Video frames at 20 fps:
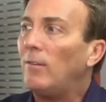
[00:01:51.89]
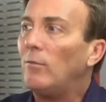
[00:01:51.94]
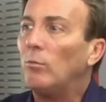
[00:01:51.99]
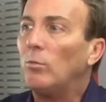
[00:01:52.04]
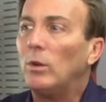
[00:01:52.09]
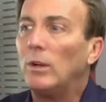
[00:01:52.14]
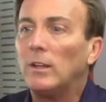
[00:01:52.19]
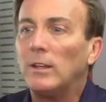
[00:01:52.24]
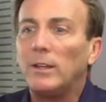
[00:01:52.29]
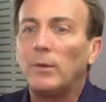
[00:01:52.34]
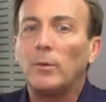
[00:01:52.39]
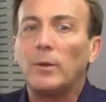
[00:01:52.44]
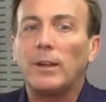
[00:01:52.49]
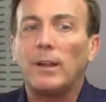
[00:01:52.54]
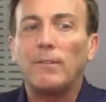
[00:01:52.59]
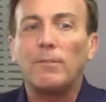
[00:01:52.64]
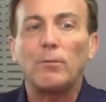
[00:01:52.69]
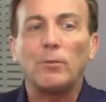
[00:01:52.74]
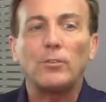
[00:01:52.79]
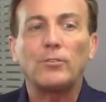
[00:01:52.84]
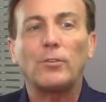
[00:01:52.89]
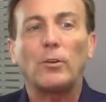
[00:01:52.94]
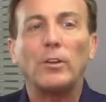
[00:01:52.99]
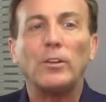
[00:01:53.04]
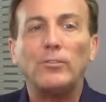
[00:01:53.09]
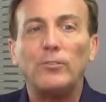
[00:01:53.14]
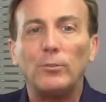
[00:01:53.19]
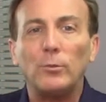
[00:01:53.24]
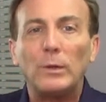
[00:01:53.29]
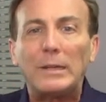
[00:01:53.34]
really, when I first
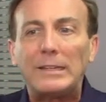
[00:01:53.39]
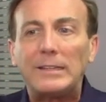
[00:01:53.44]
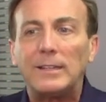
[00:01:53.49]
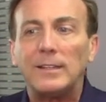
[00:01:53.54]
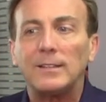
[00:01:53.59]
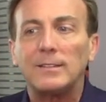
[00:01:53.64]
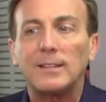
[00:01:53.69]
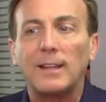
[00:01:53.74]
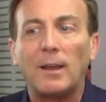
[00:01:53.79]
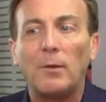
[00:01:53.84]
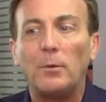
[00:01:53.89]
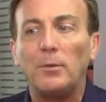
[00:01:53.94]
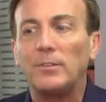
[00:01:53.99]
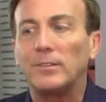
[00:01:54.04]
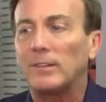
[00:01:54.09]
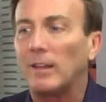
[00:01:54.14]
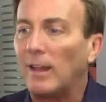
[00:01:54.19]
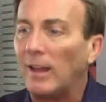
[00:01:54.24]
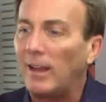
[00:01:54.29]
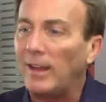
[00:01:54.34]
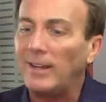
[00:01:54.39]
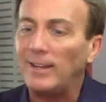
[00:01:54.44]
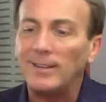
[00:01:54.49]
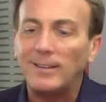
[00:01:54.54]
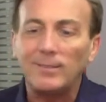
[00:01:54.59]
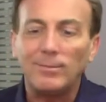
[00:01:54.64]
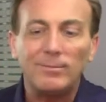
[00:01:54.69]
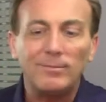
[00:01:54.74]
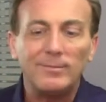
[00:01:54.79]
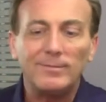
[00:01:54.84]
started doing this, I was like,